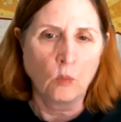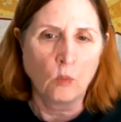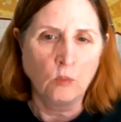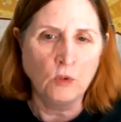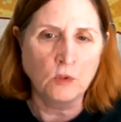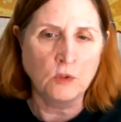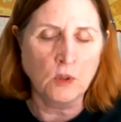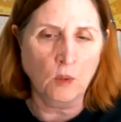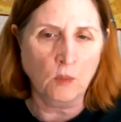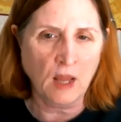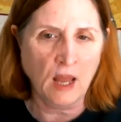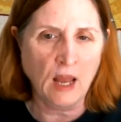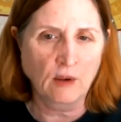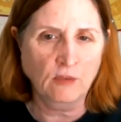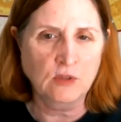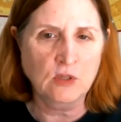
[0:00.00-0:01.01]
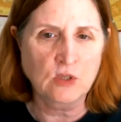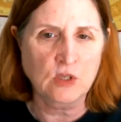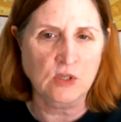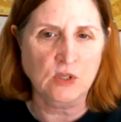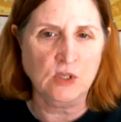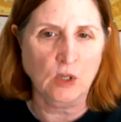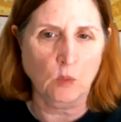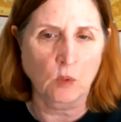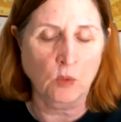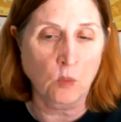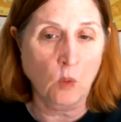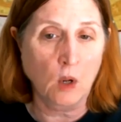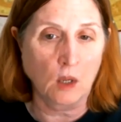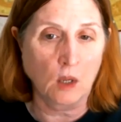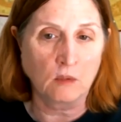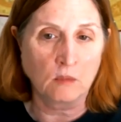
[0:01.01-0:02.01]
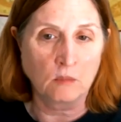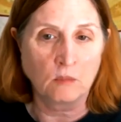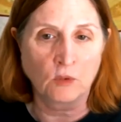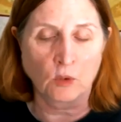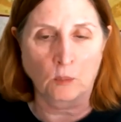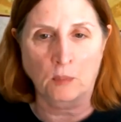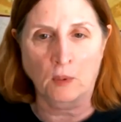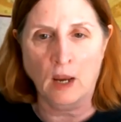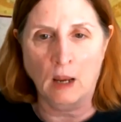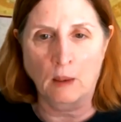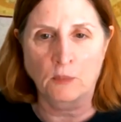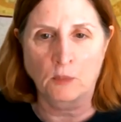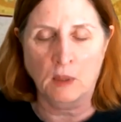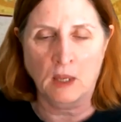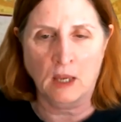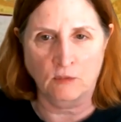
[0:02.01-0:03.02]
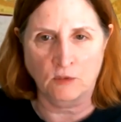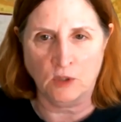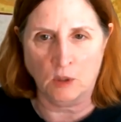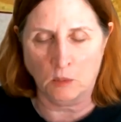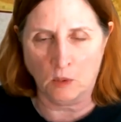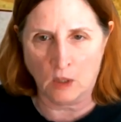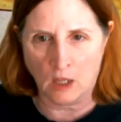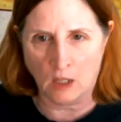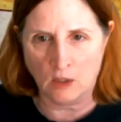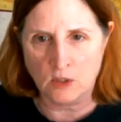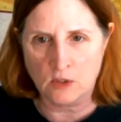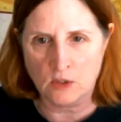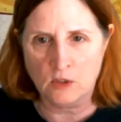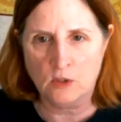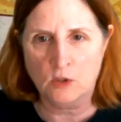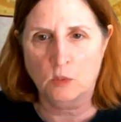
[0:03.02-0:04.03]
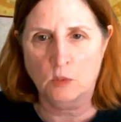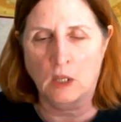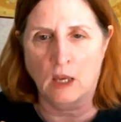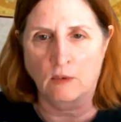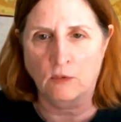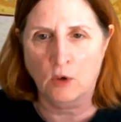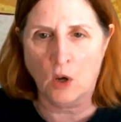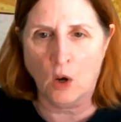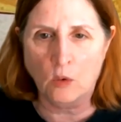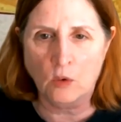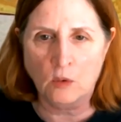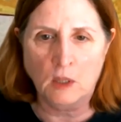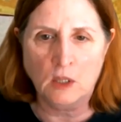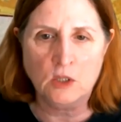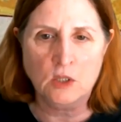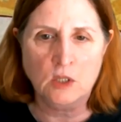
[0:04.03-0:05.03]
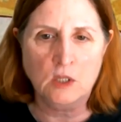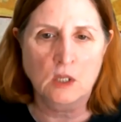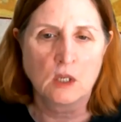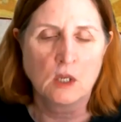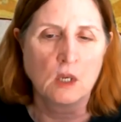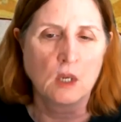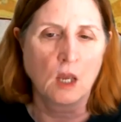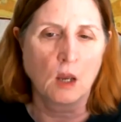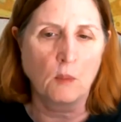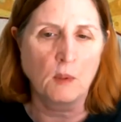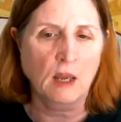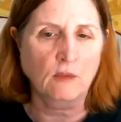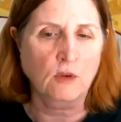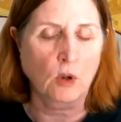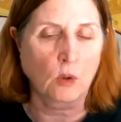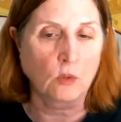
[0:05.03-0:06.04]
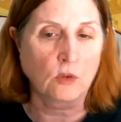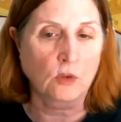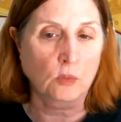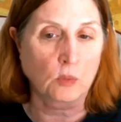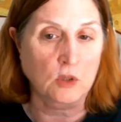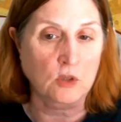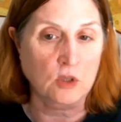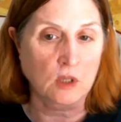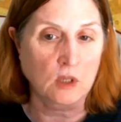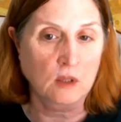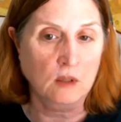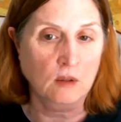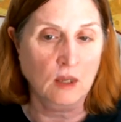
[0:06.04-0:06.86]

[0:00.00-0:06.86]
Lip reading: you don't have to just stick with one. So perhaps we have double consciousness, we have code meshing, and we have code switching.